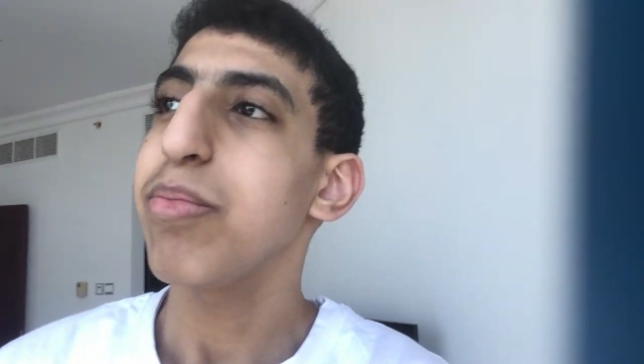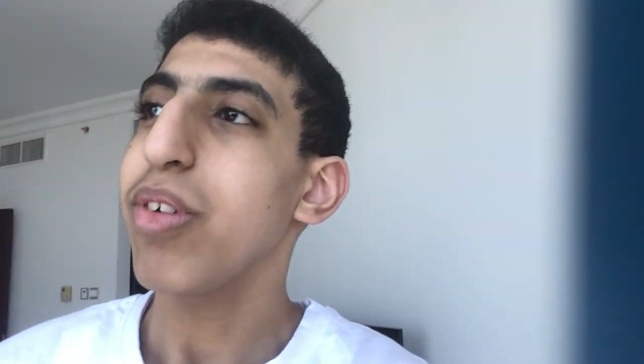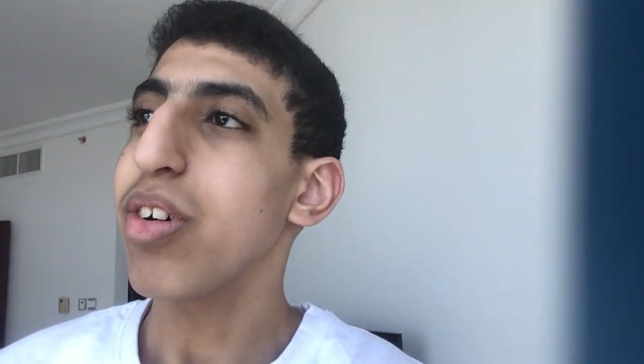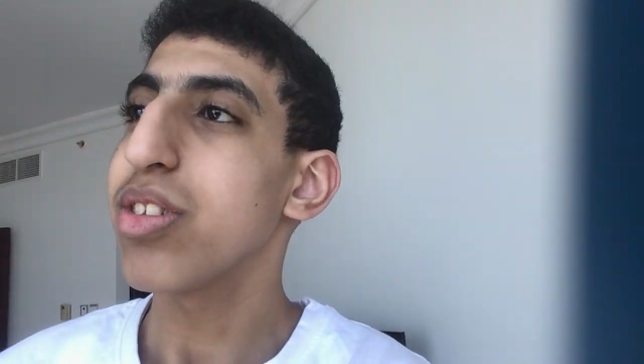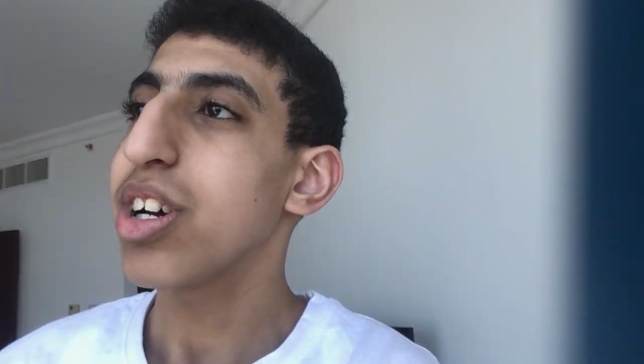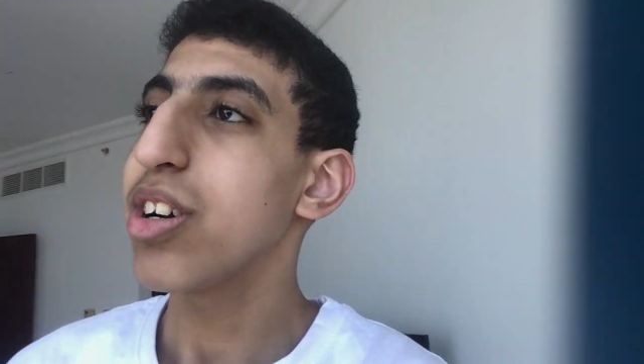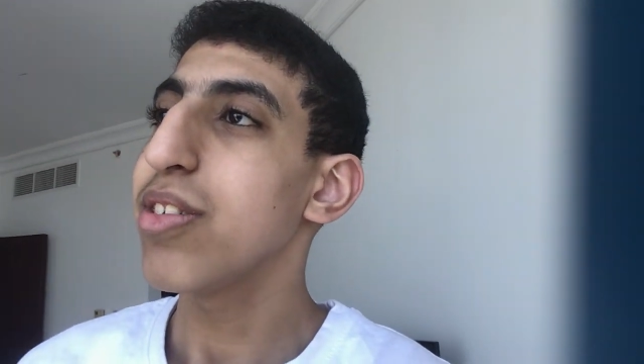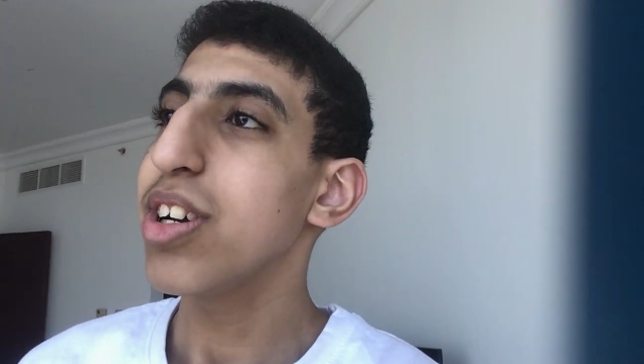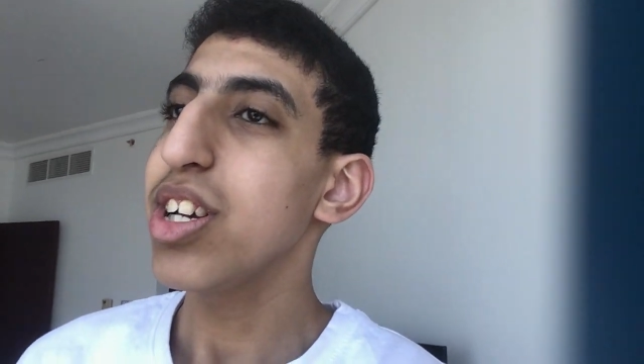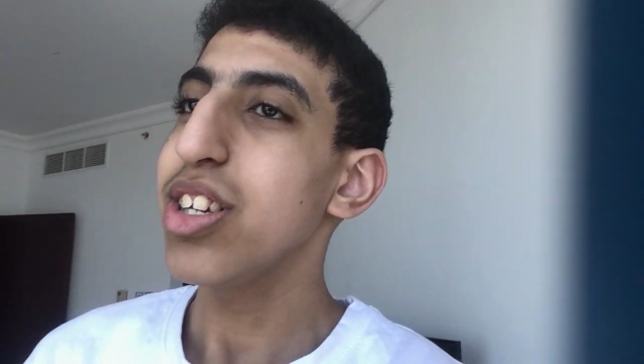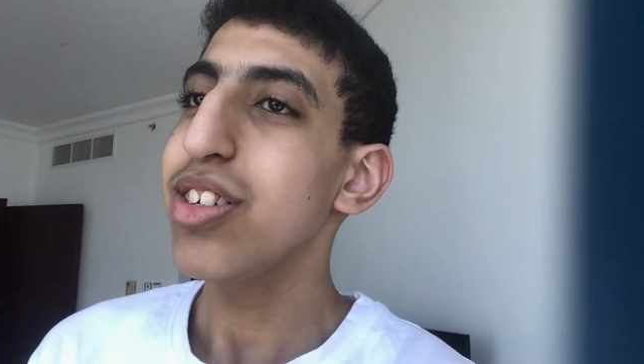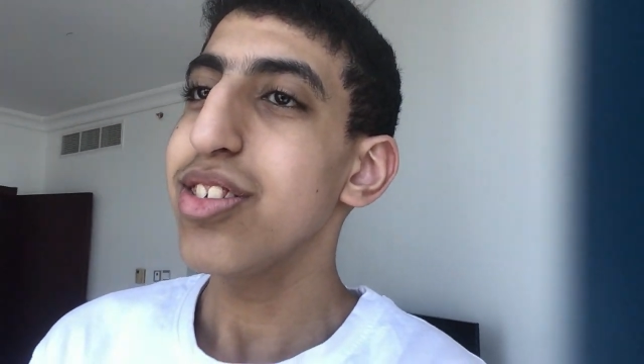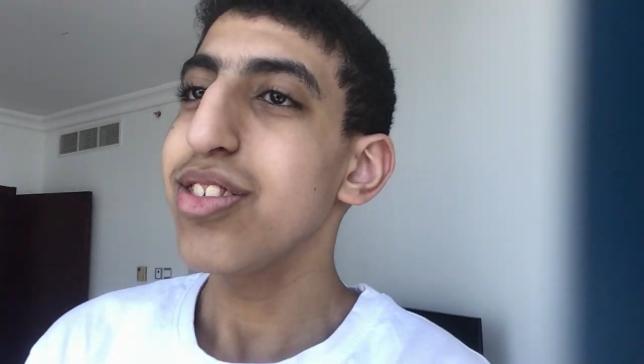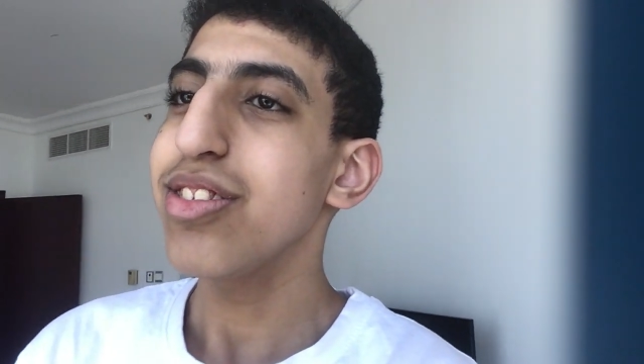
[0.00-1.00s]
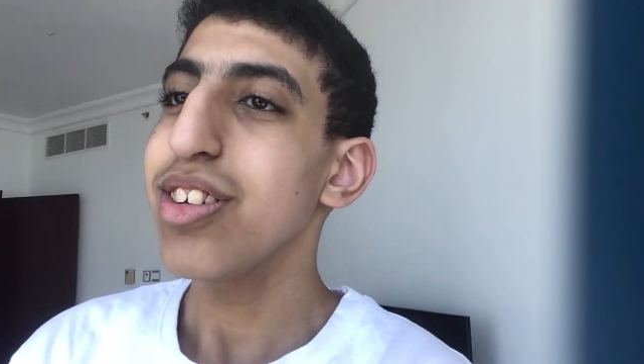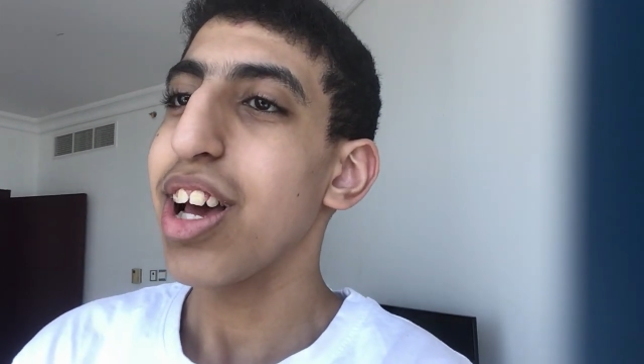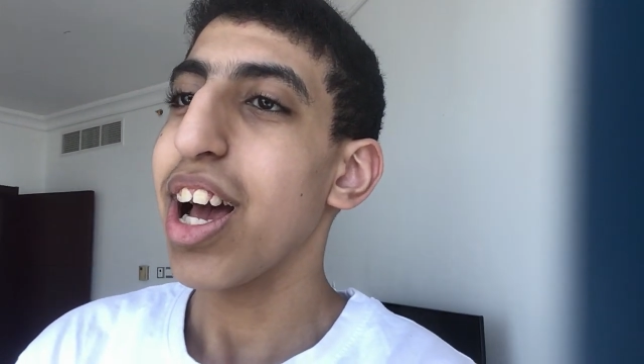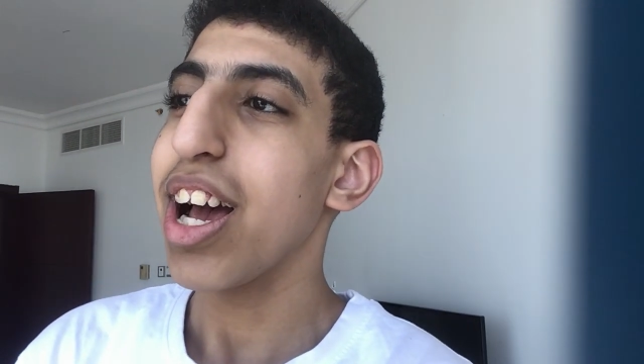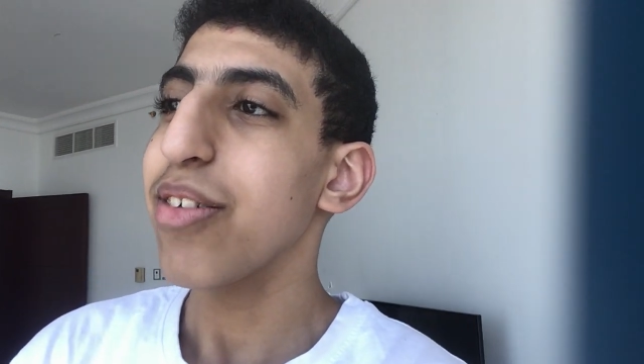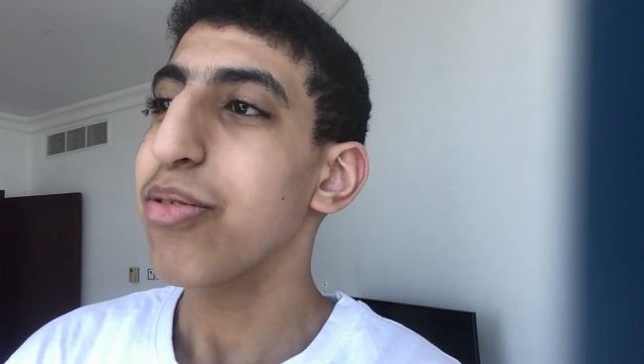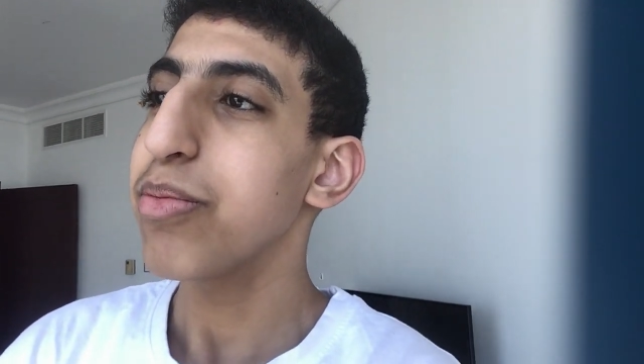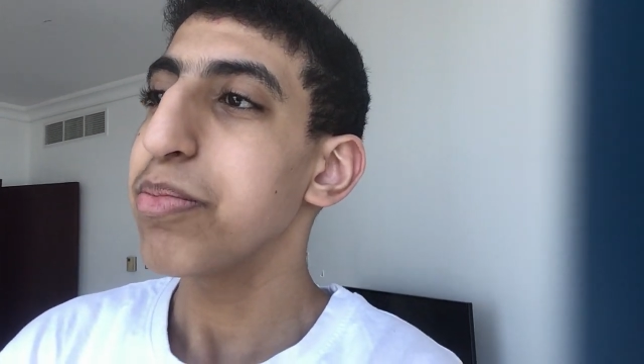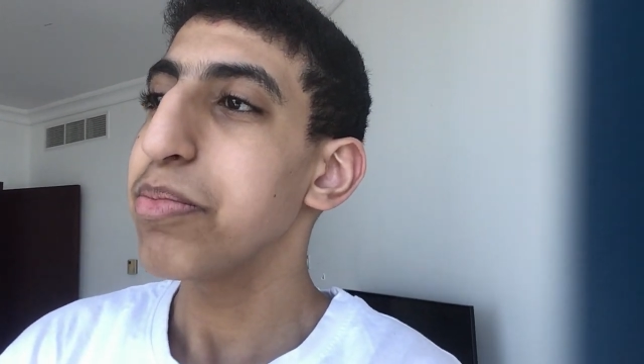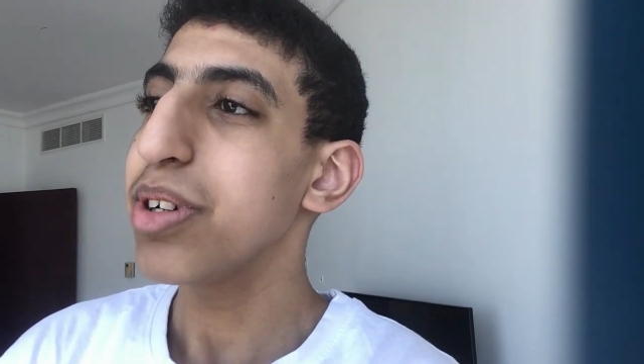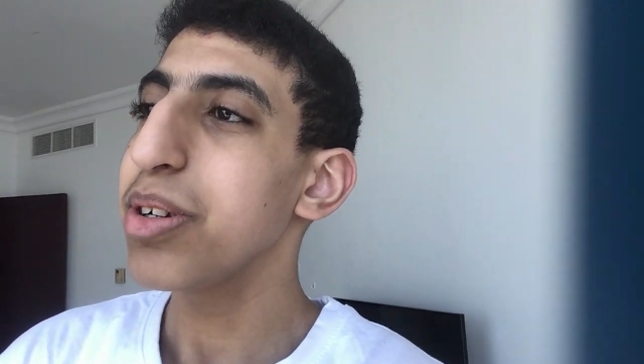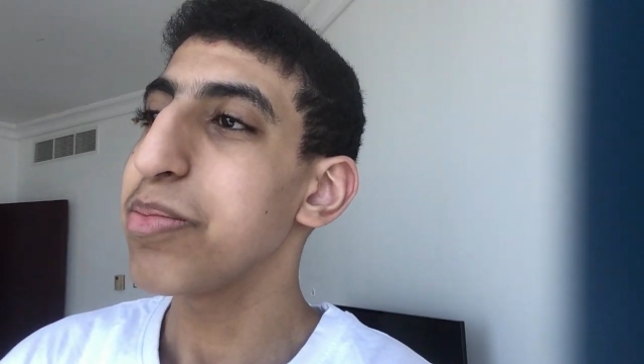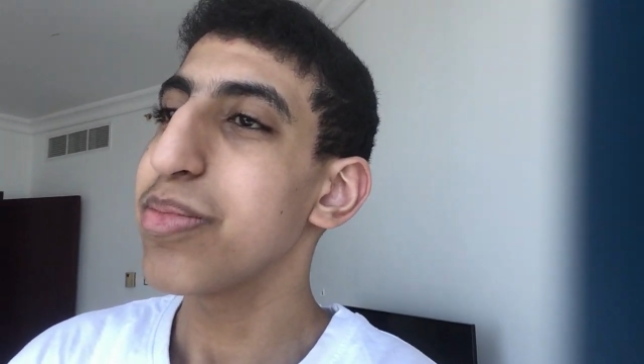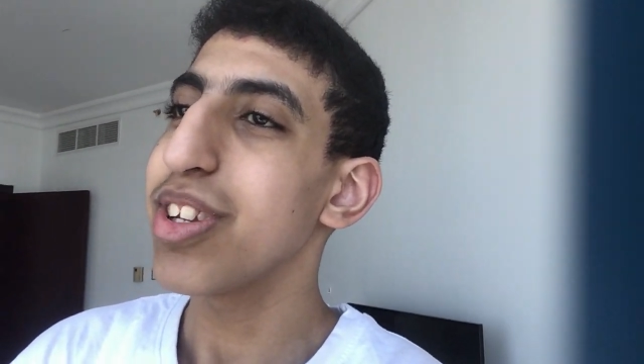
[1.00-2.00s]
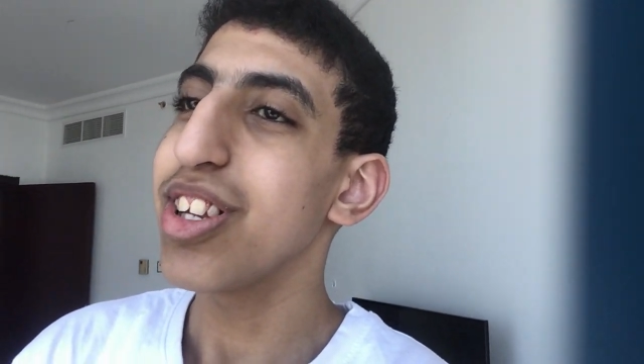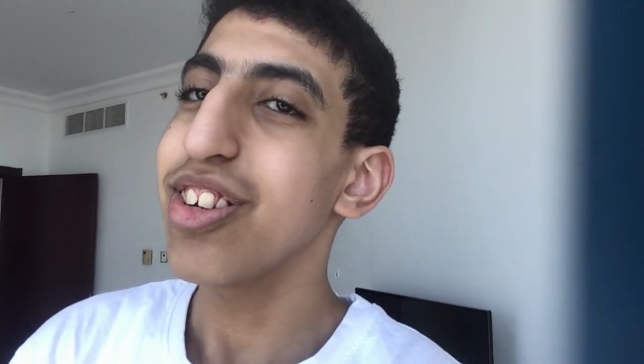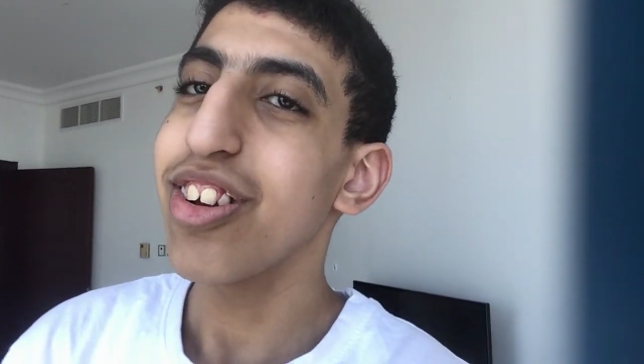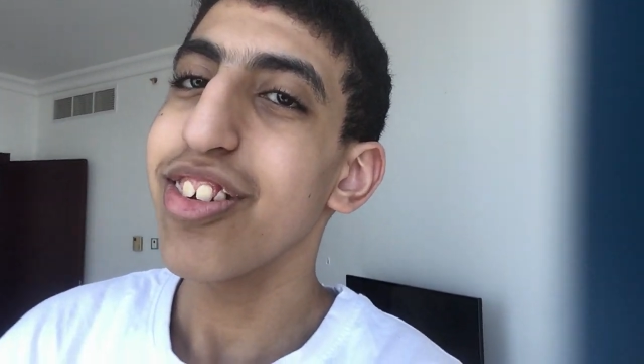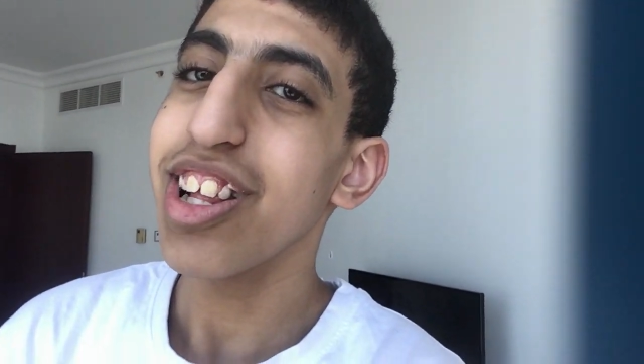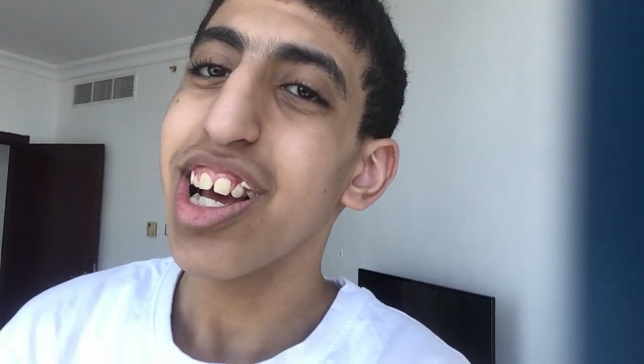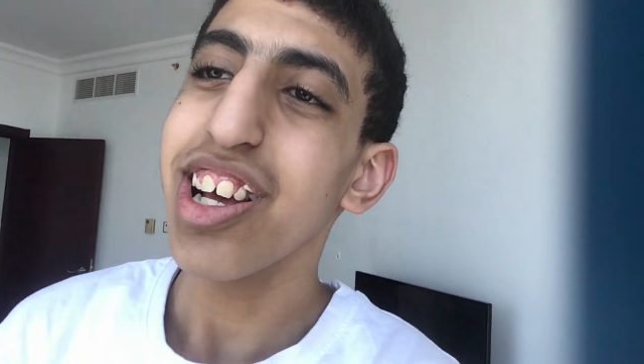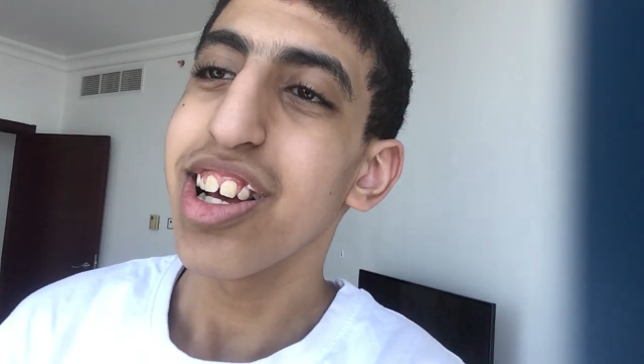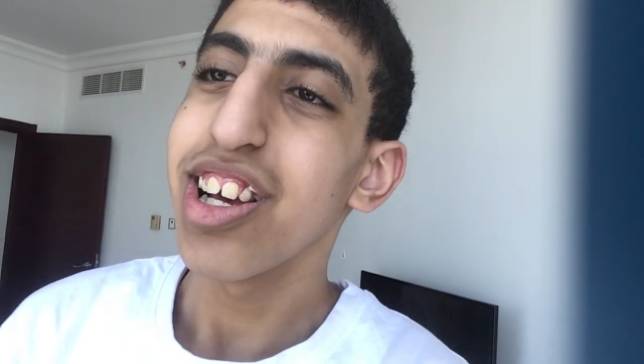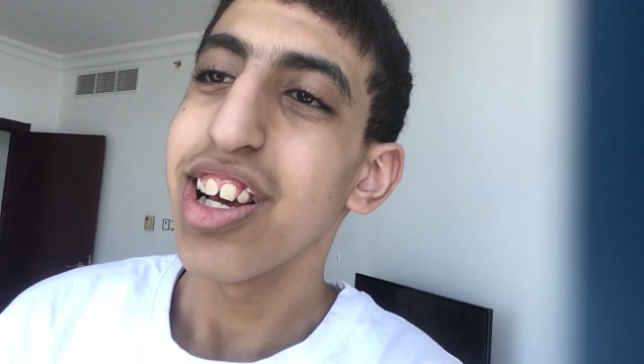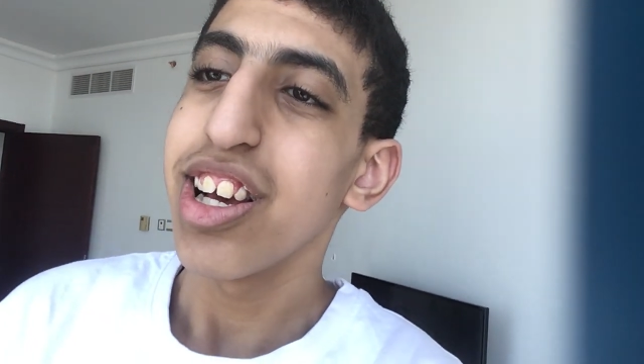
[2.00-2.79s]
Although it used to have poop, did you know that?